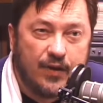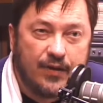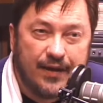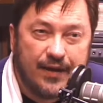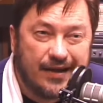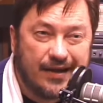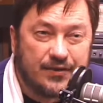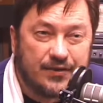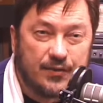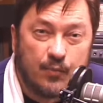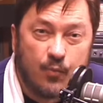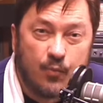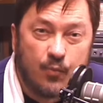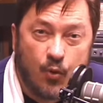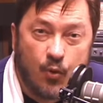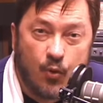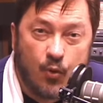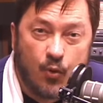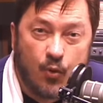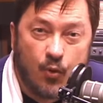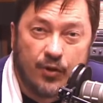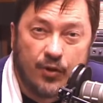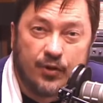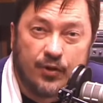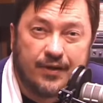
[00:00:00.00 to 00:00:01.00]
and we think it's
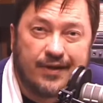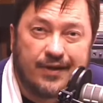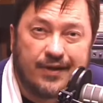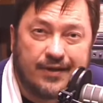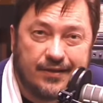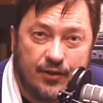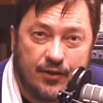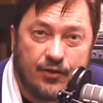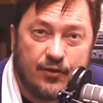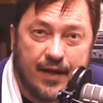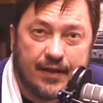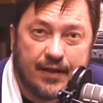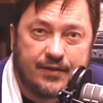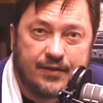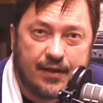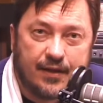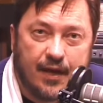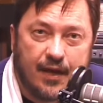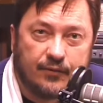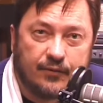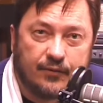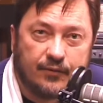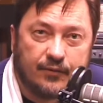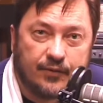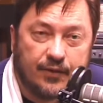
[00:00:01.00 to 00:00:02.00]
important to continue
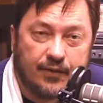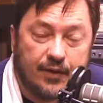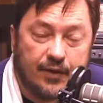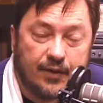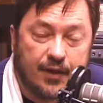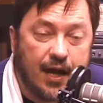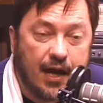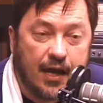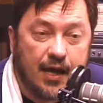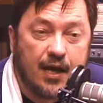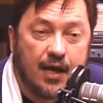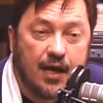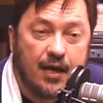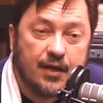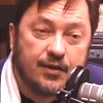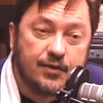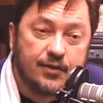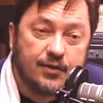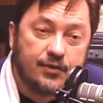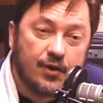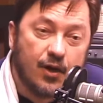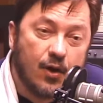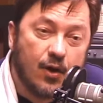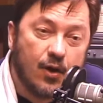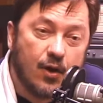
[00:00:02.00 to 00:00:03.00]
that sound today.
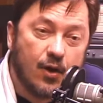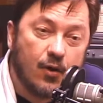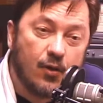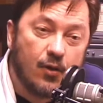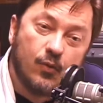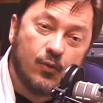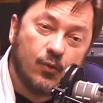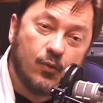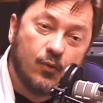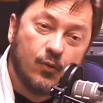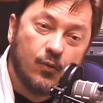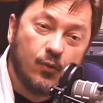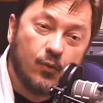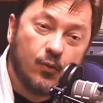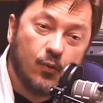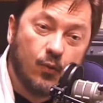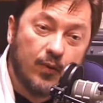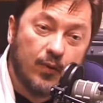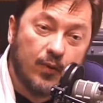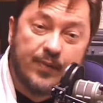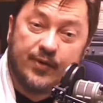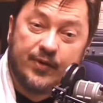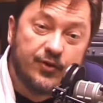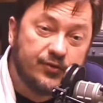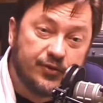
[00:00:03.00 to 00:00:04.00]
So
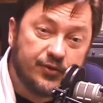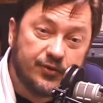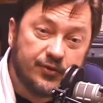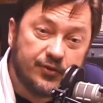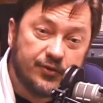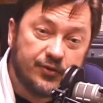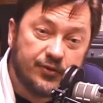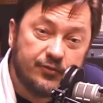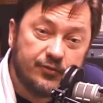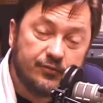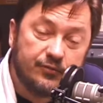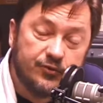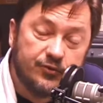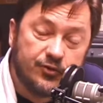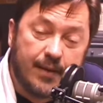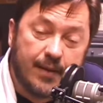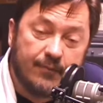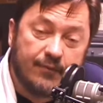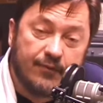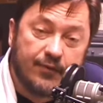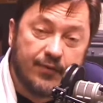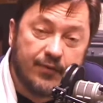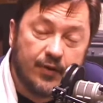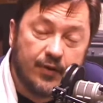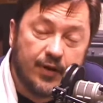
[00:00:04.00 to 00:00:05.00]
we've been using
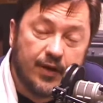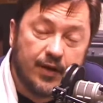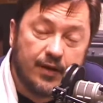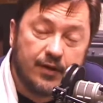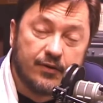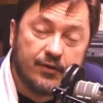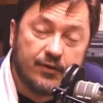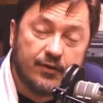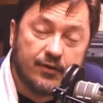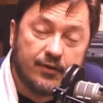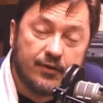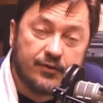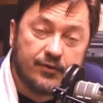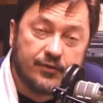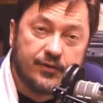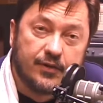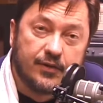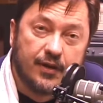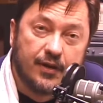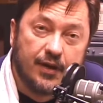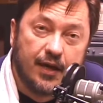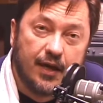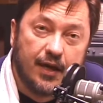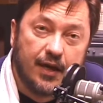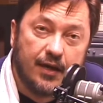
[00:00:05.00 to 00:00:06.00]
JAM for 30
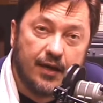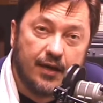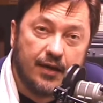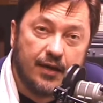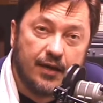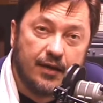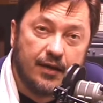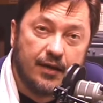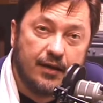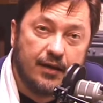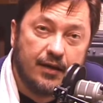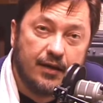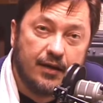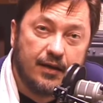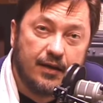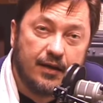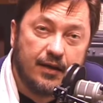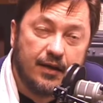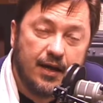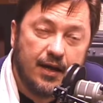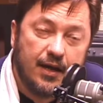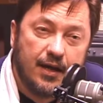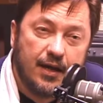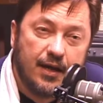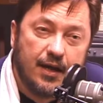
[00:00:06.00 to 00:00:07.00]
years, and
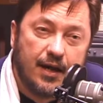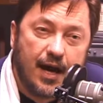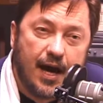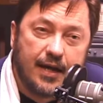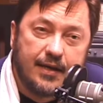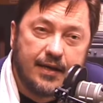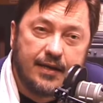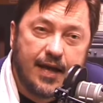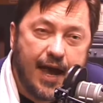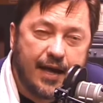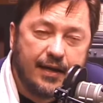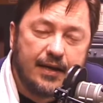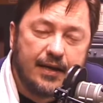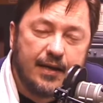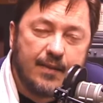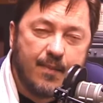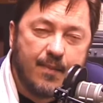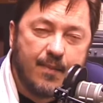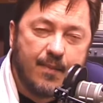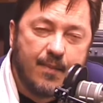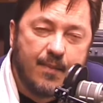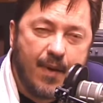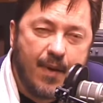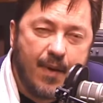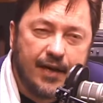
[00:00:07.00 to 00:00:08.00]
I
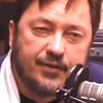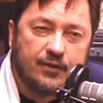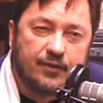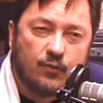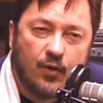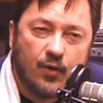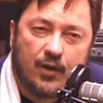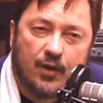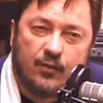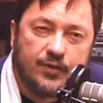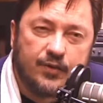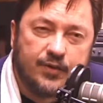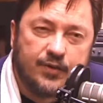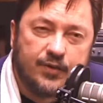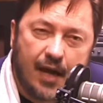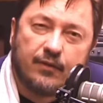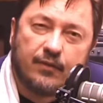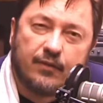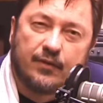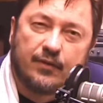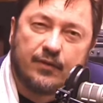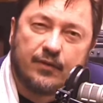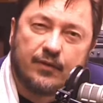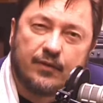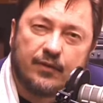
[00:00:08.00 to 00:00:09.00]
can't imagine what it would
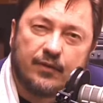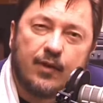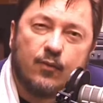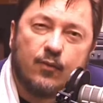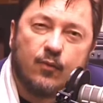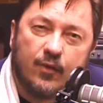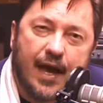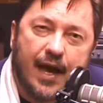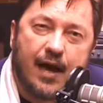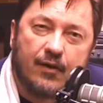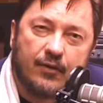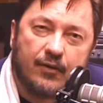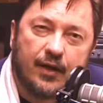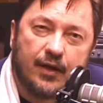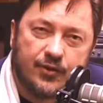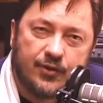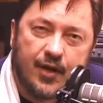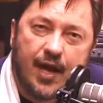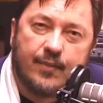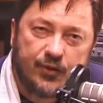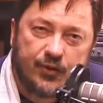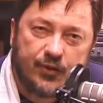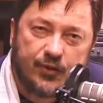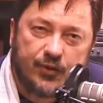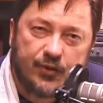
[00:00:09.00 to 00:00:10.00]
sound like
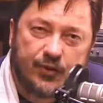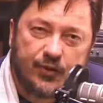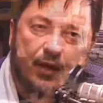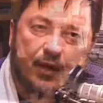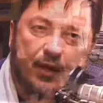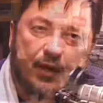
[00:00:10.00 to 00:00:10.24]
without a JAM